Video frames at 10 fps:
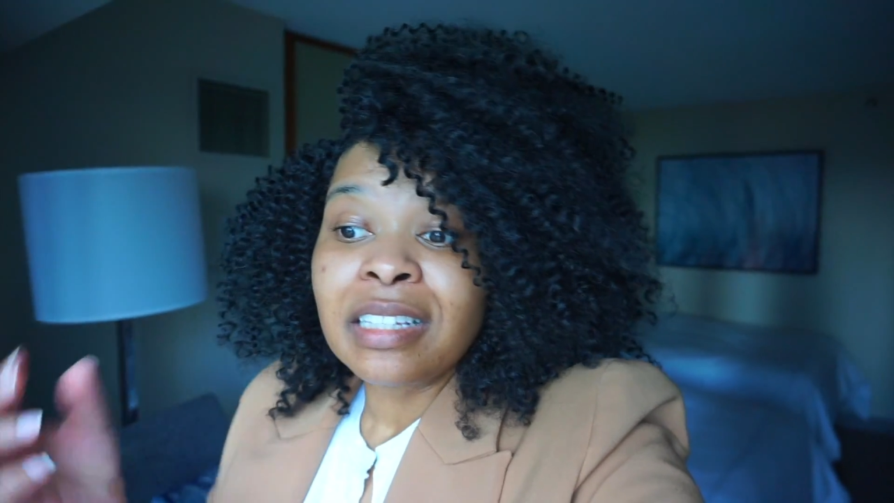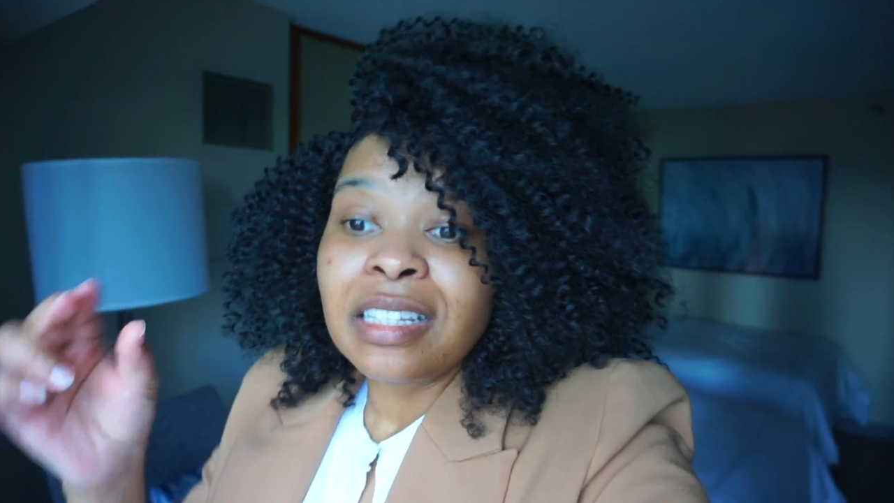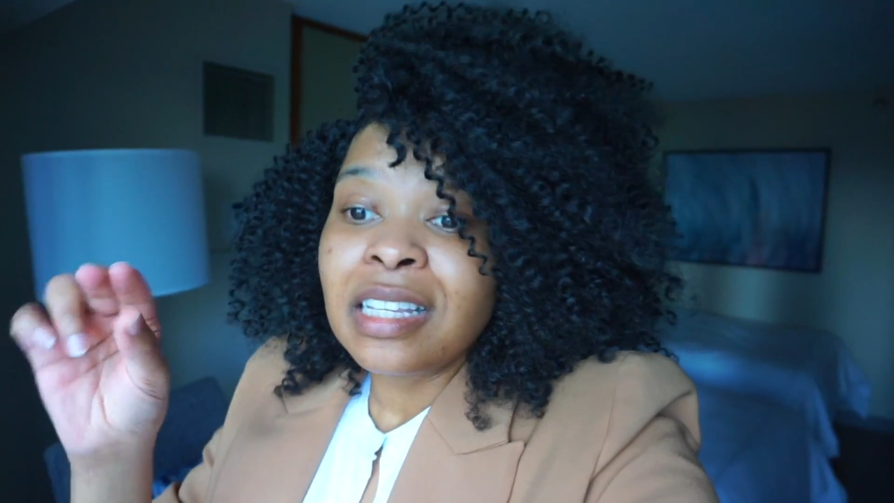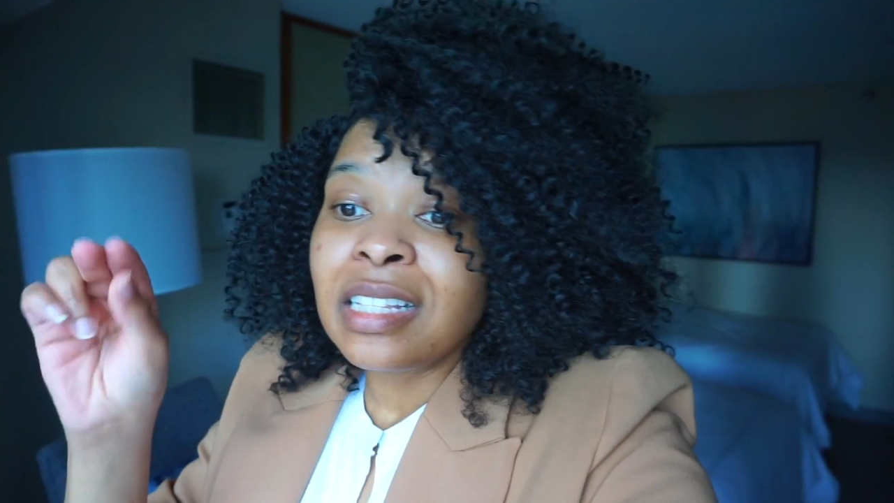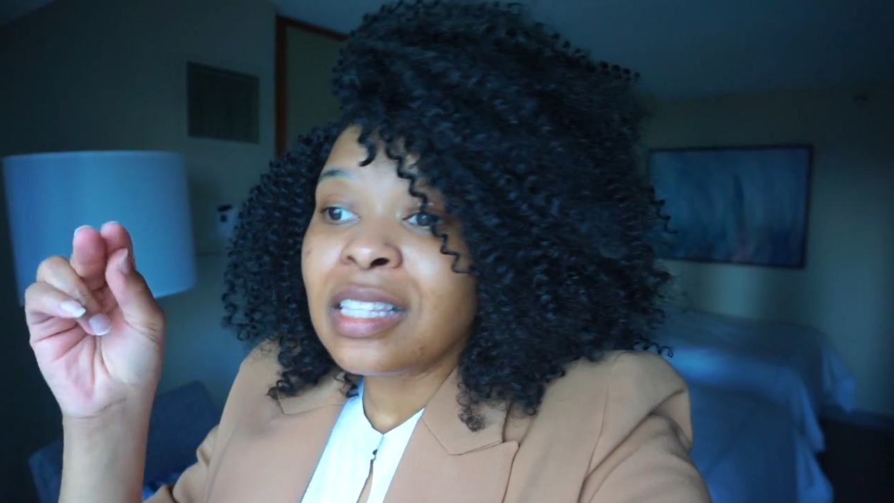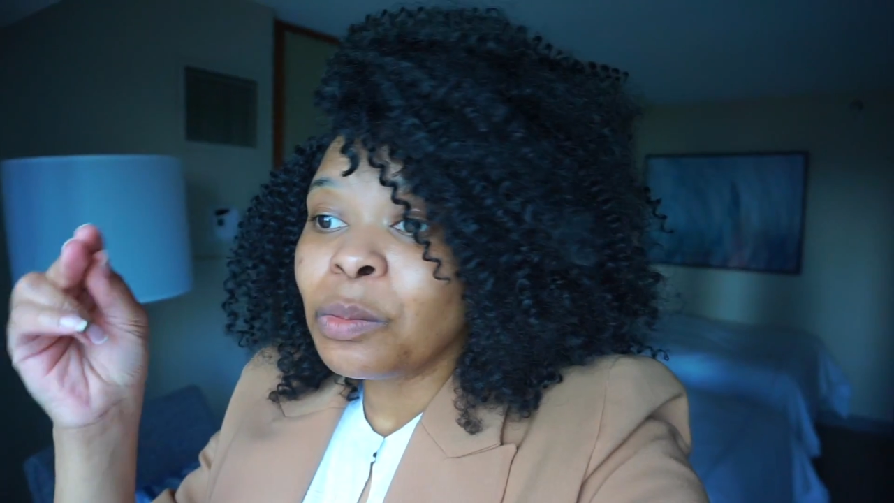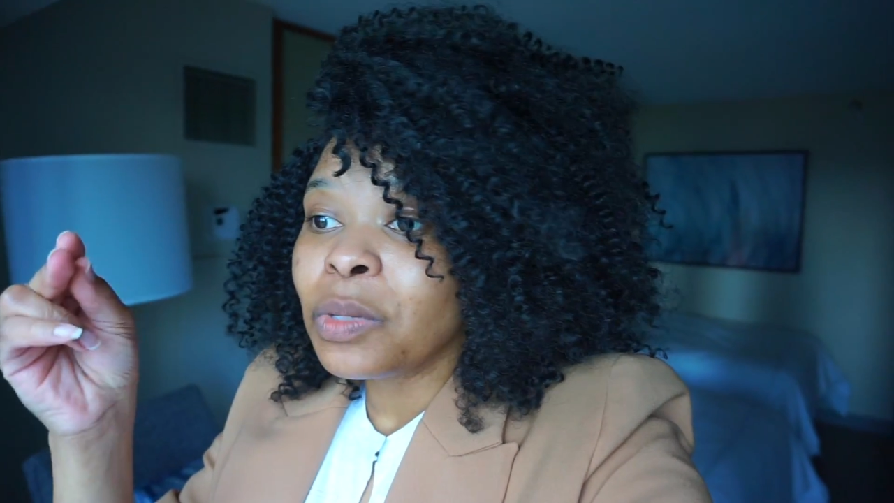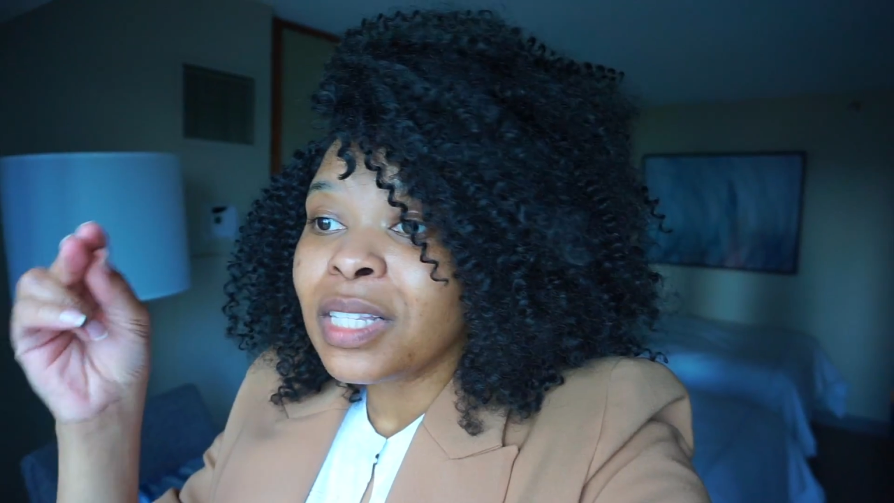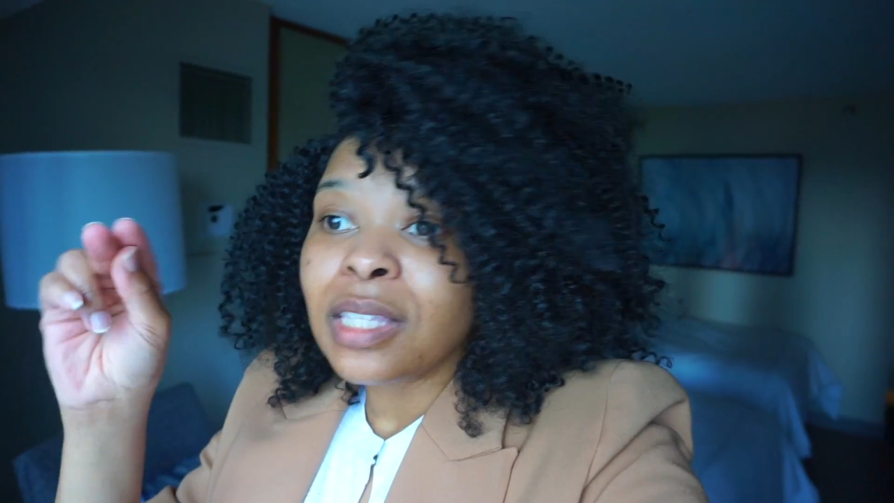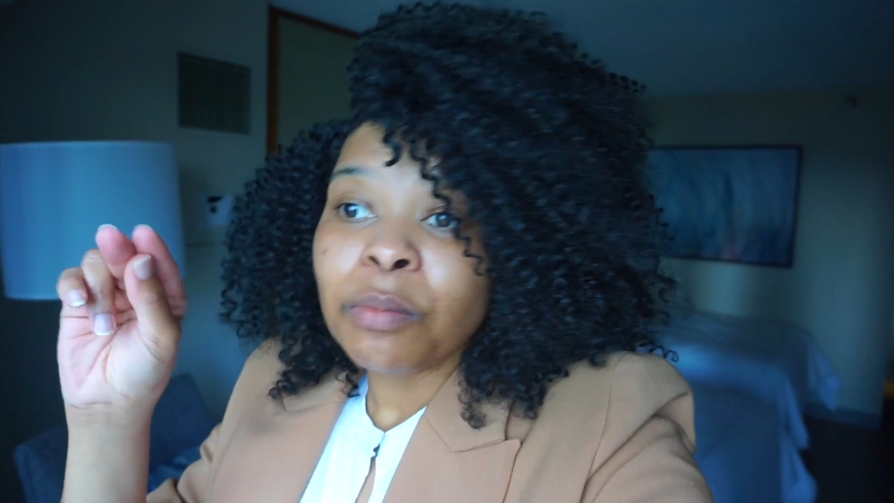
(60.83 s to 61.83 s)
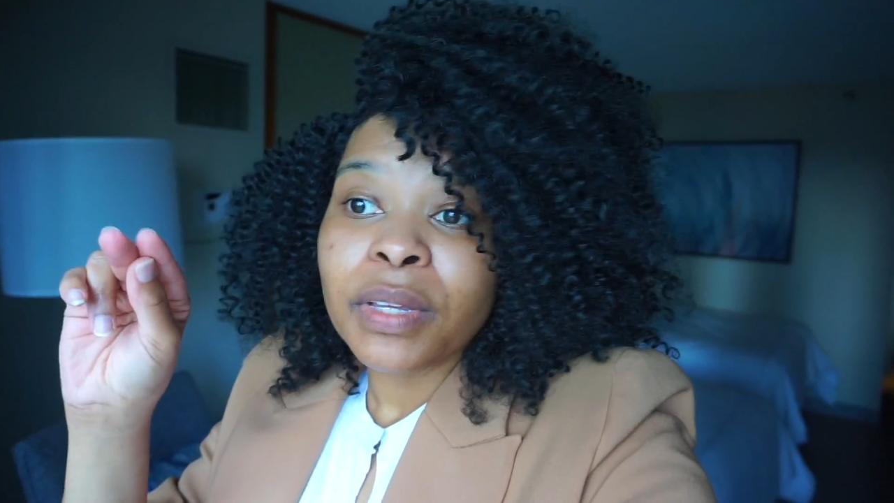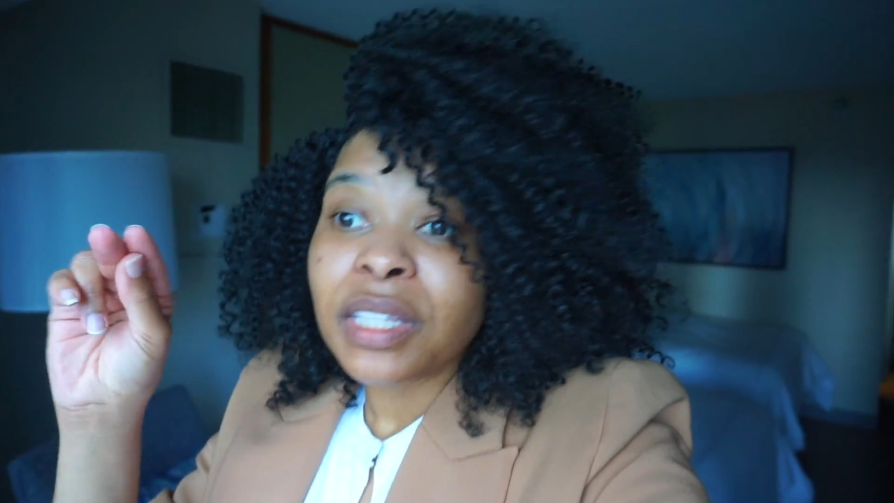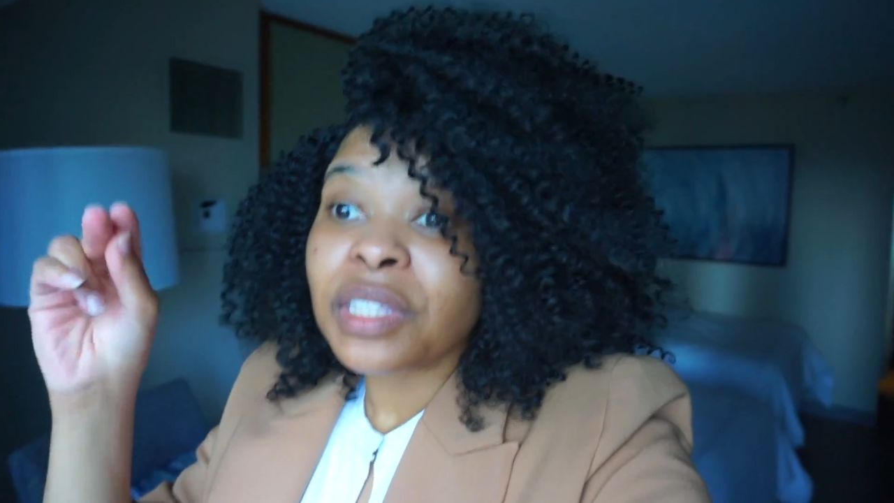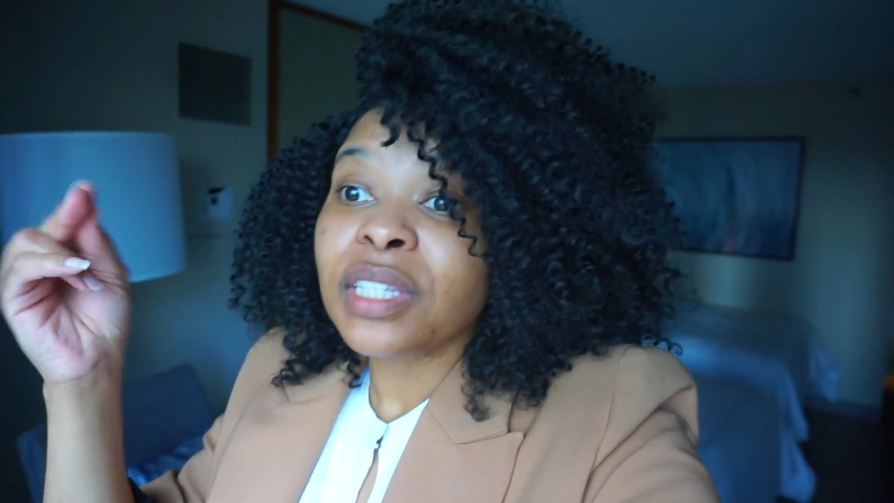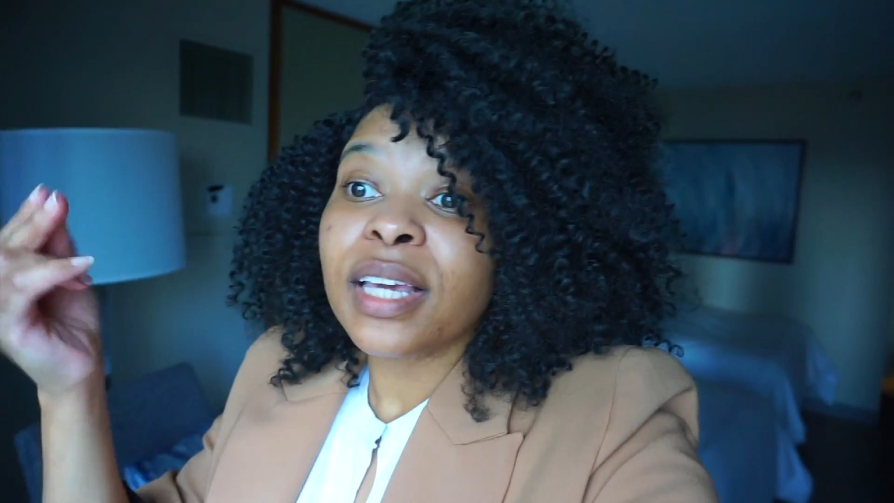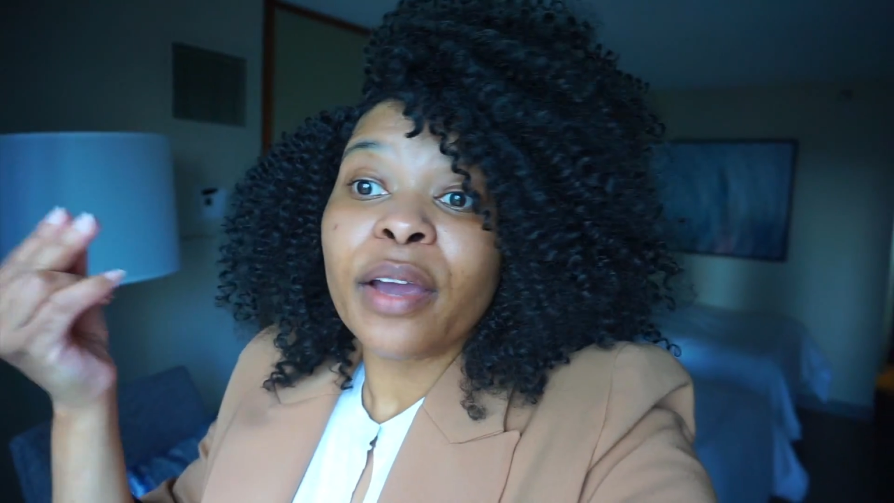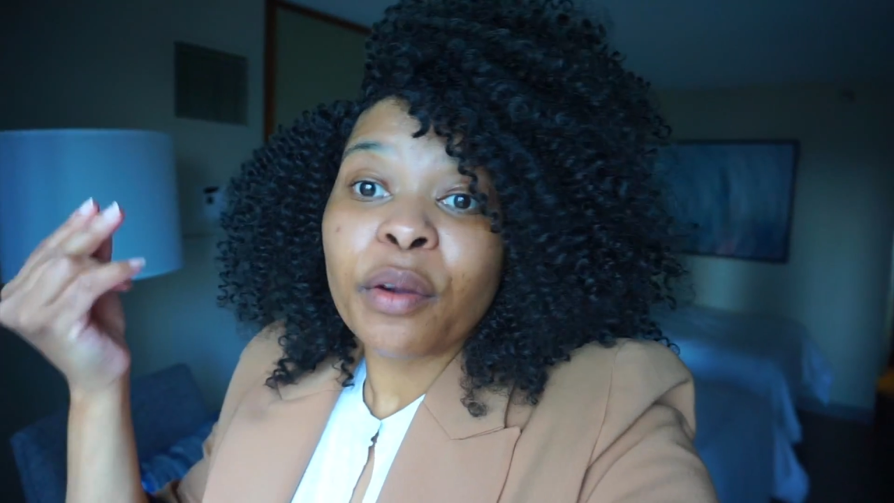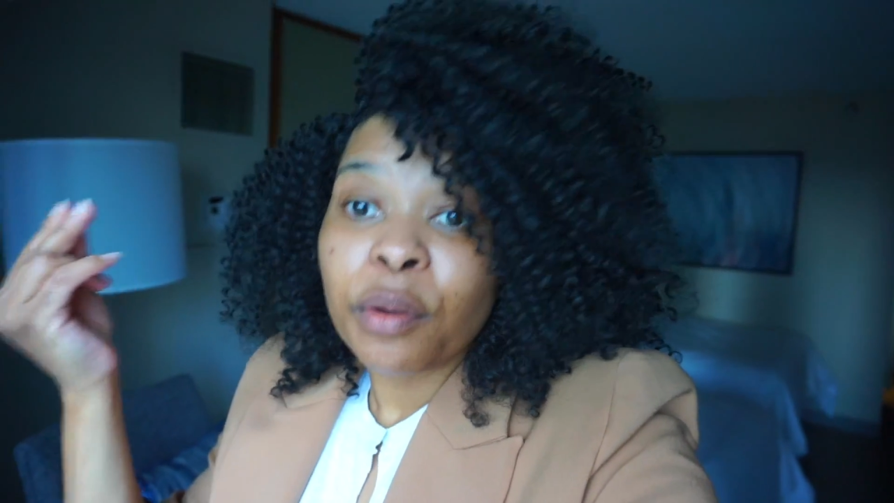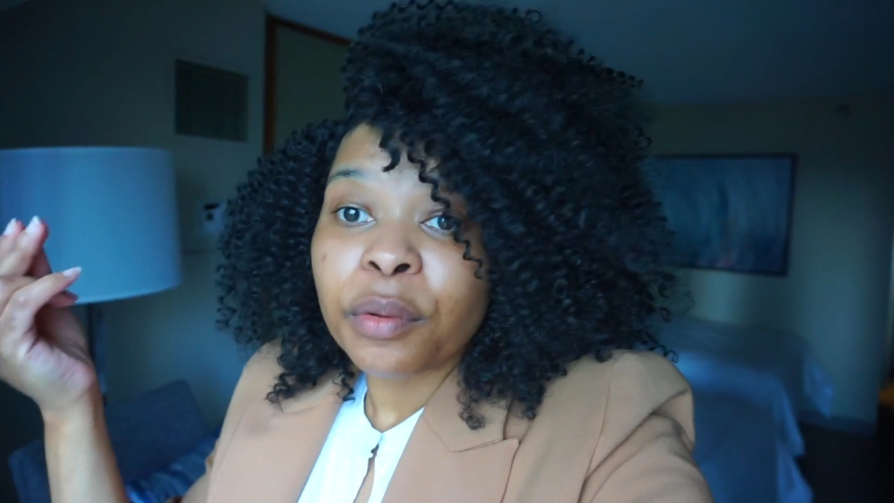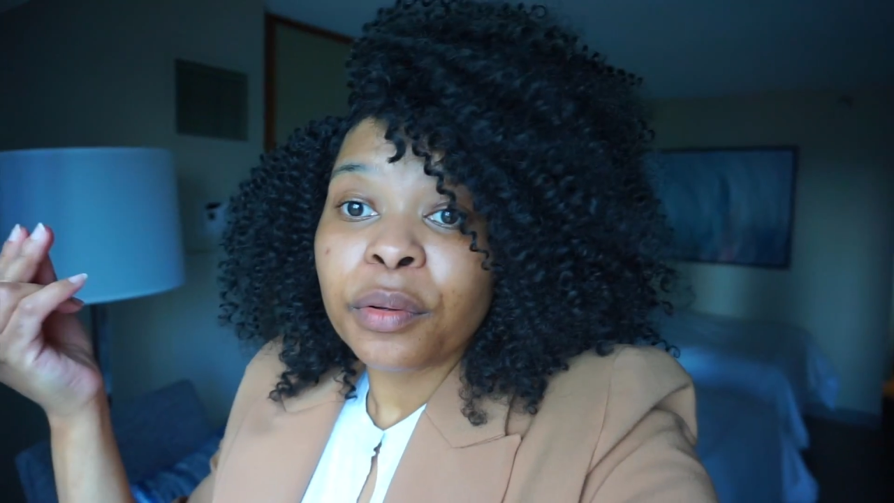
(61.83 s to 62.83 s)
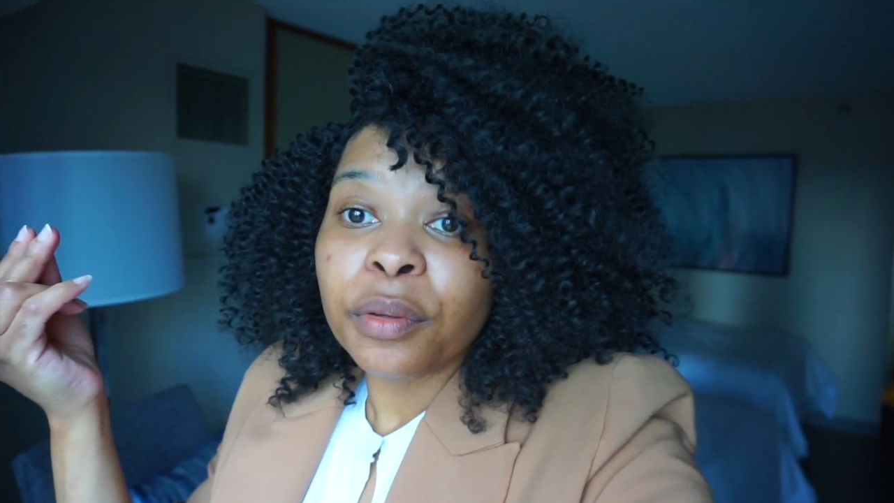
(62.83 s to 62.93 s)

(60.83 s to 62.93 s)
teensy-weensy bit scared,